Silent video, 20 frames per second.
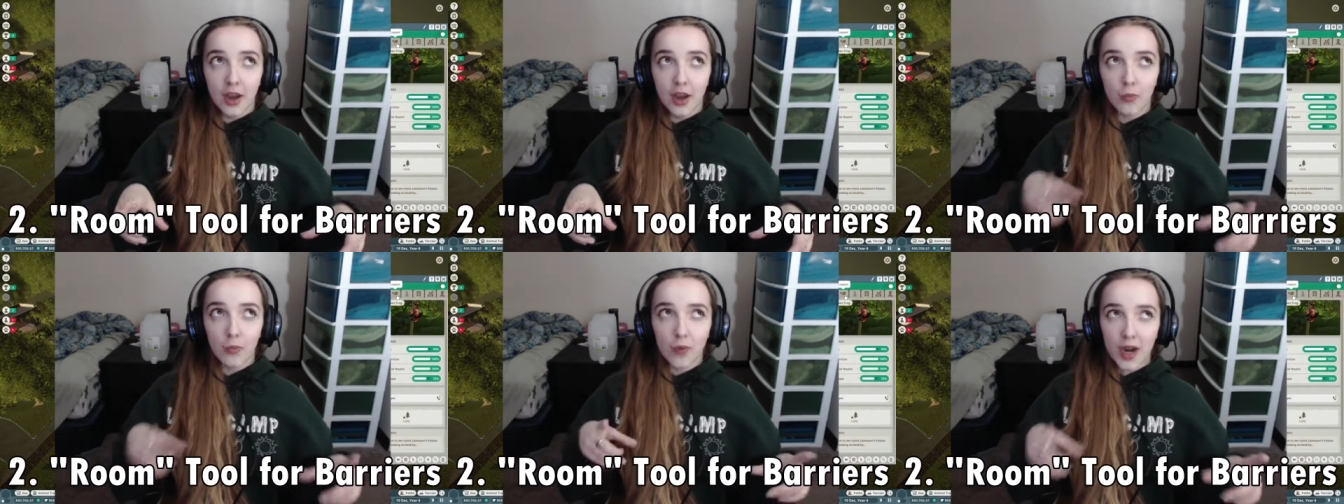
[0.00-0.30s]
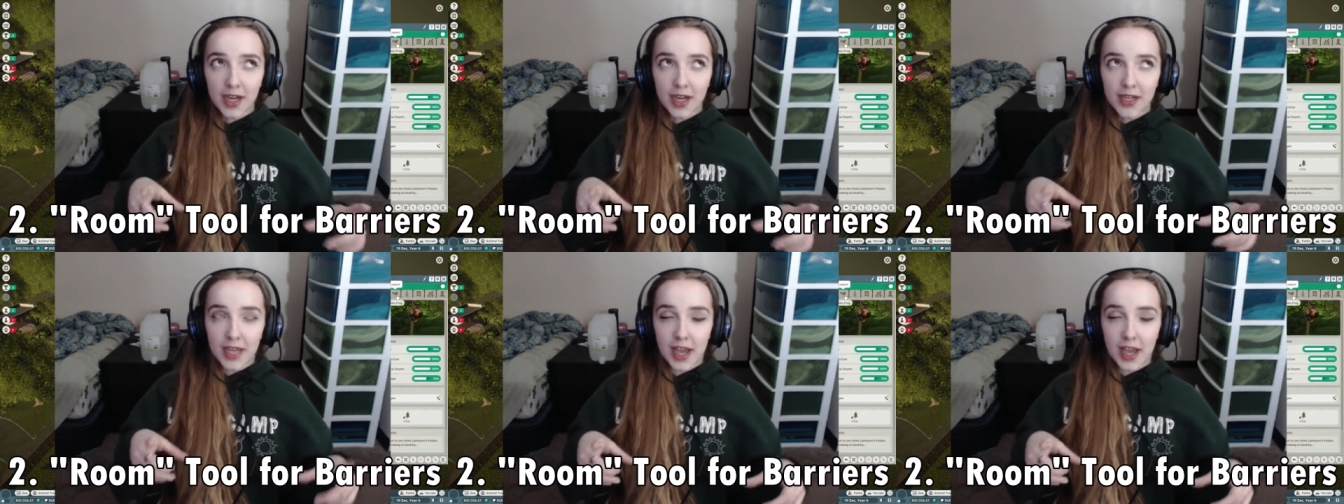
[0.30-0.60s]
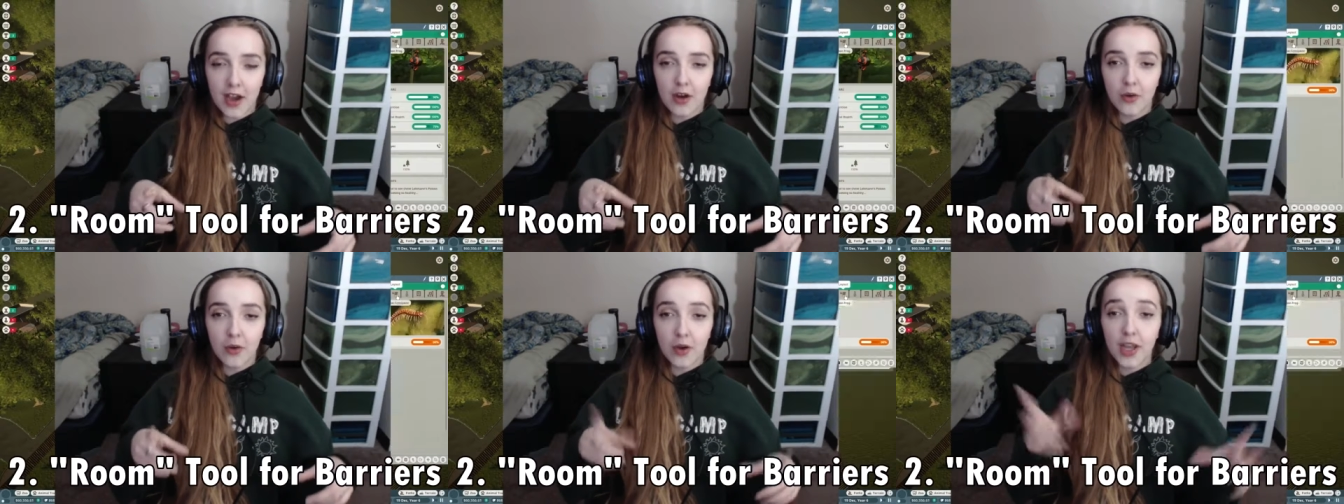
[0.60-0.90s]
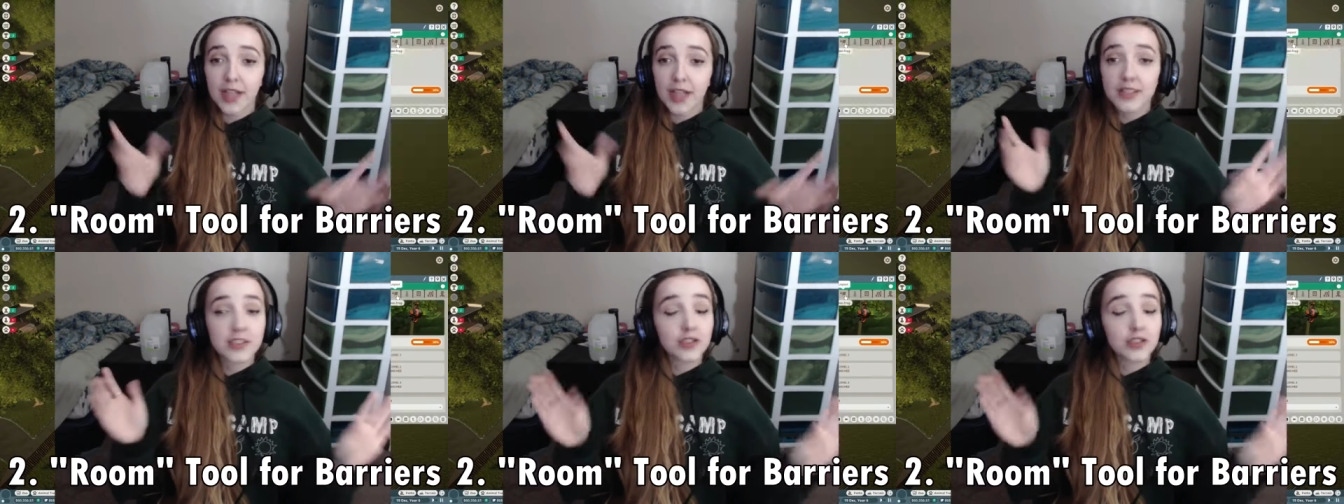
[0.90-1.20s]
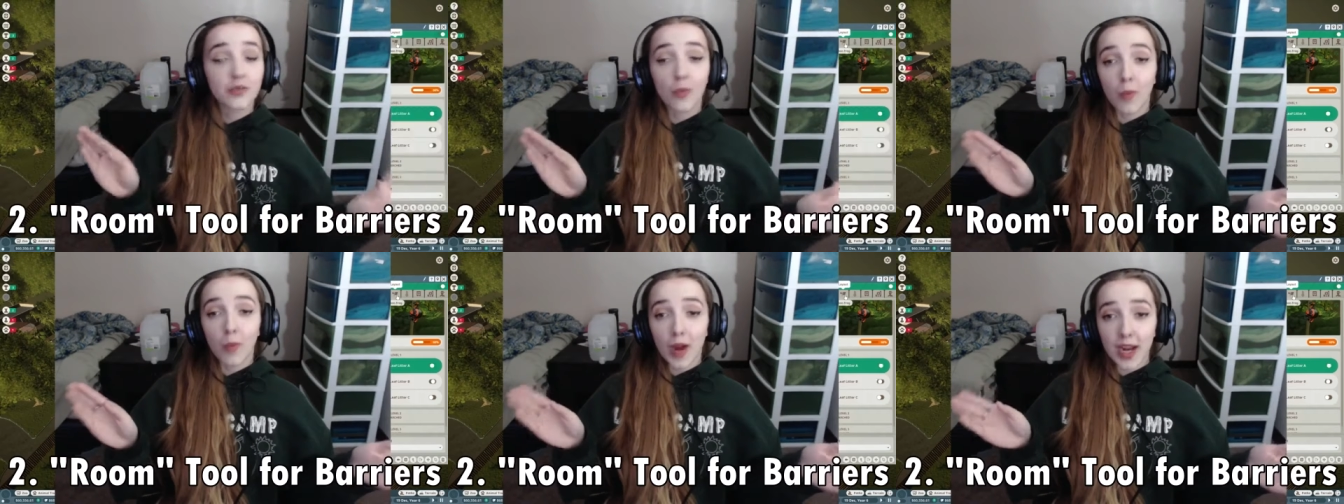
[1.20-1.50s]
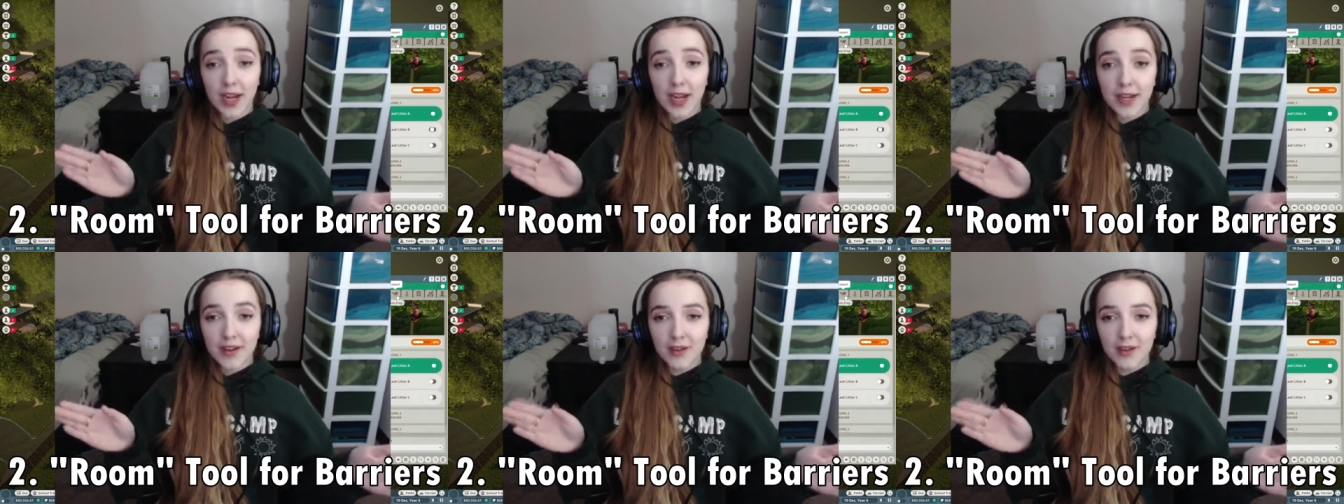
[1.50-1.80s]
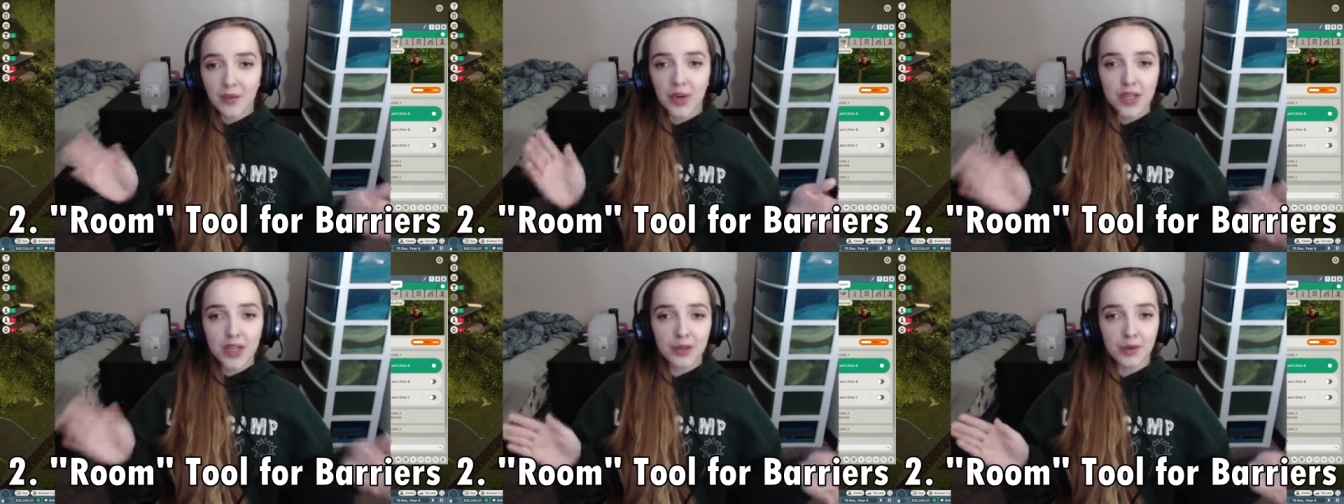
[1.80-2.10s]
Right now, it's great.
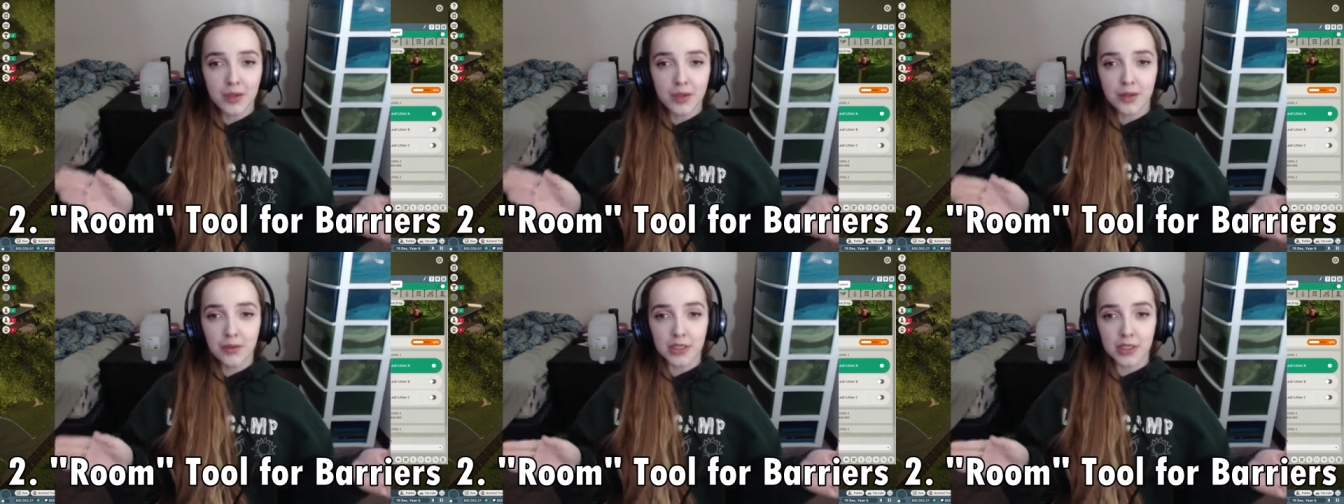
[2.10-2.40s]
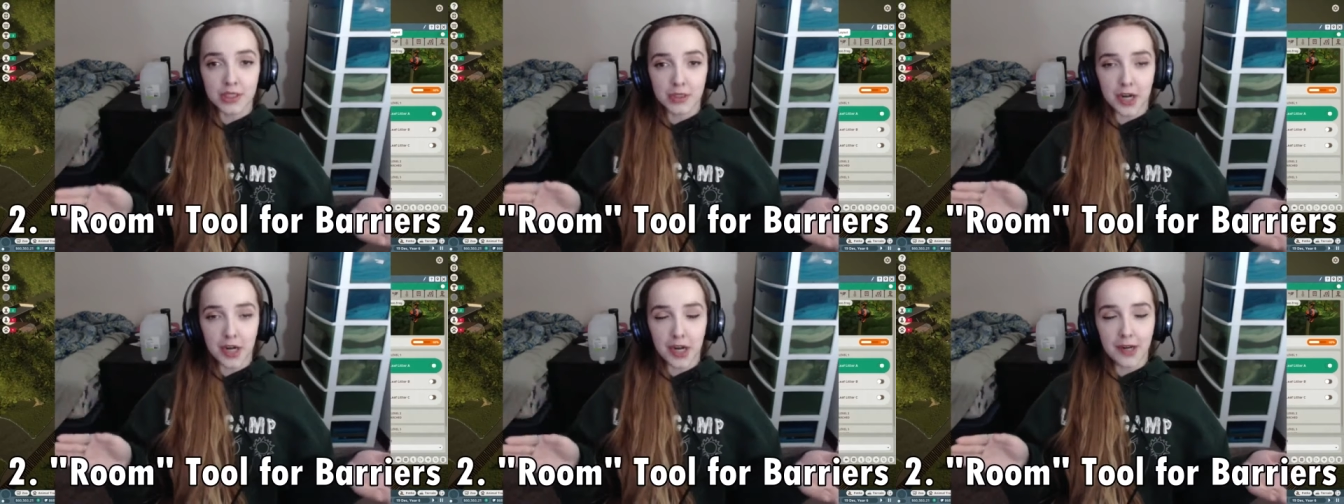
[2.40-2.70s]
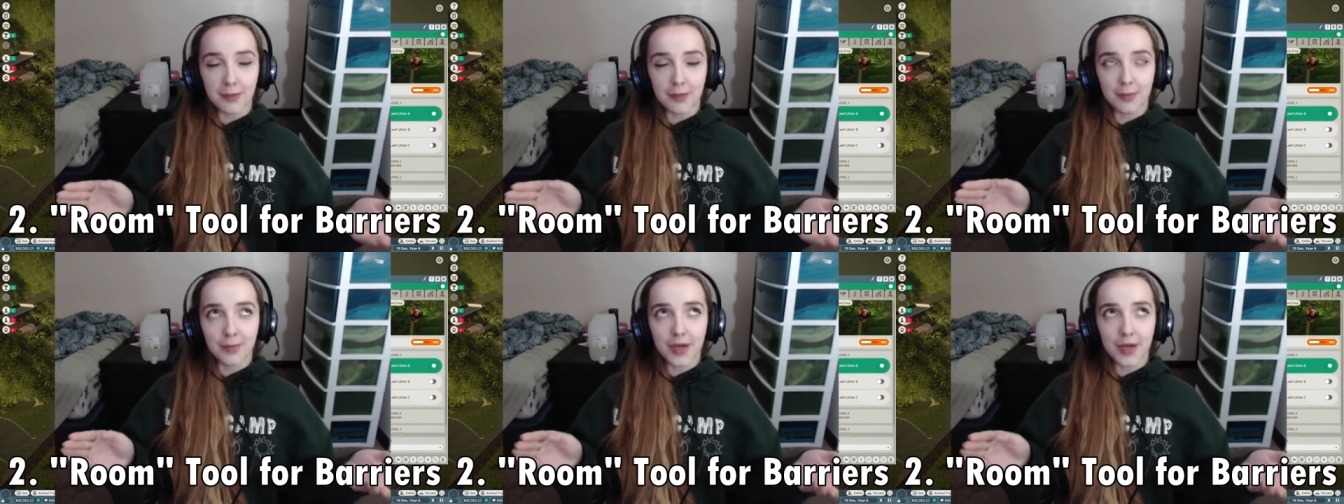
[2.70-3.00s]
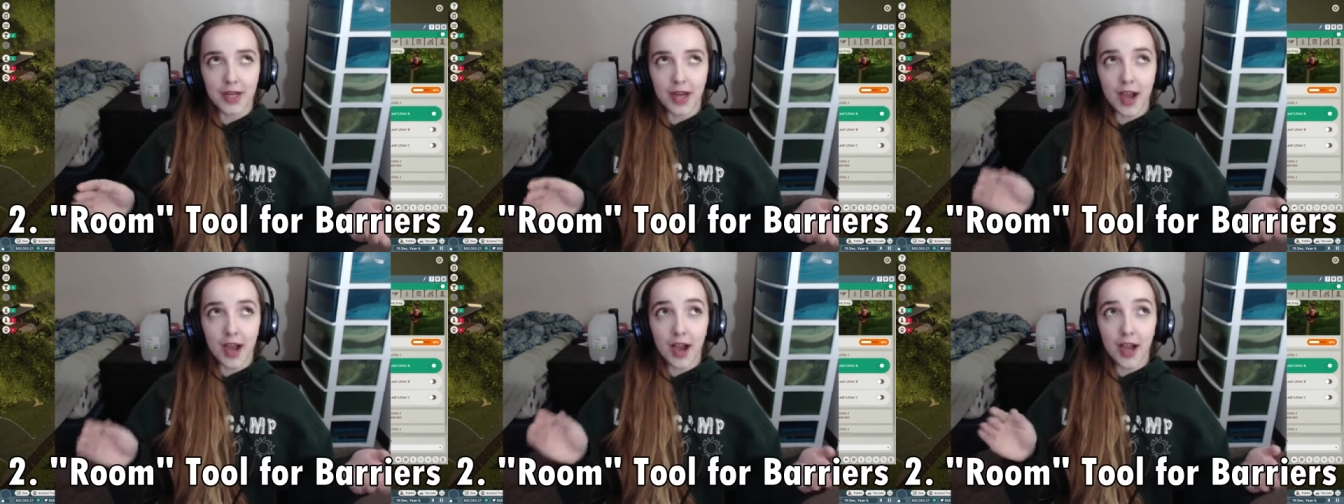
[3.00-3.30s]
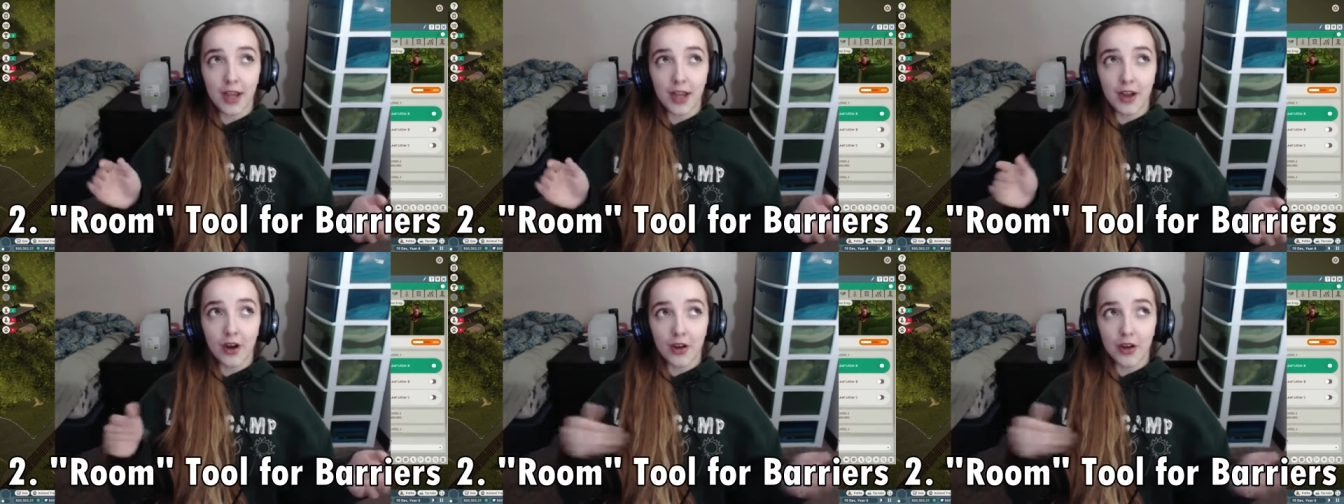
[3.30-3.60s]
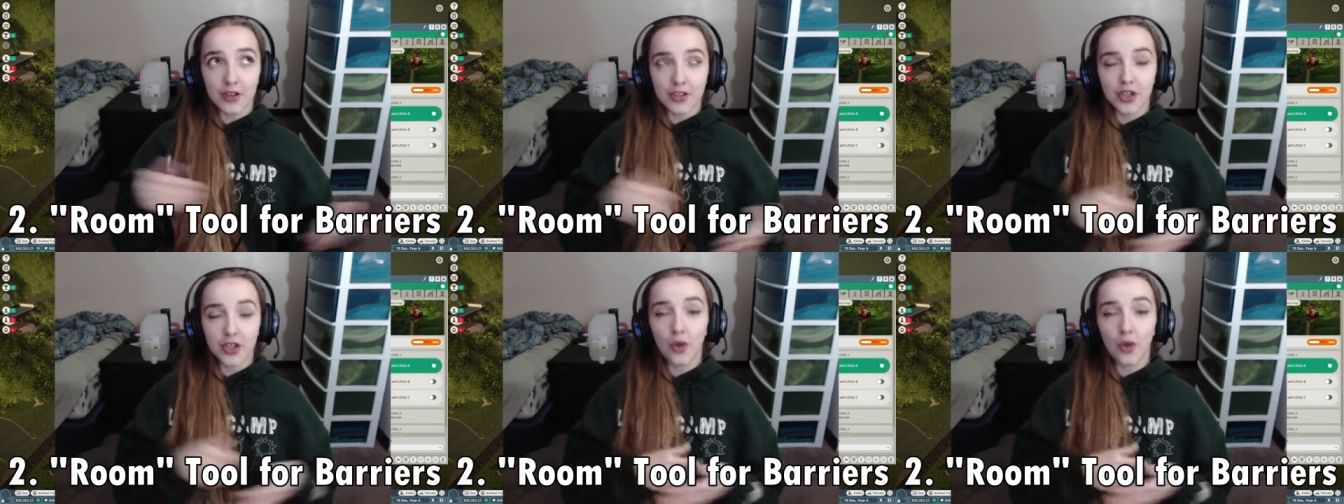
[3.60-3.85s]
What you can do is great, but I also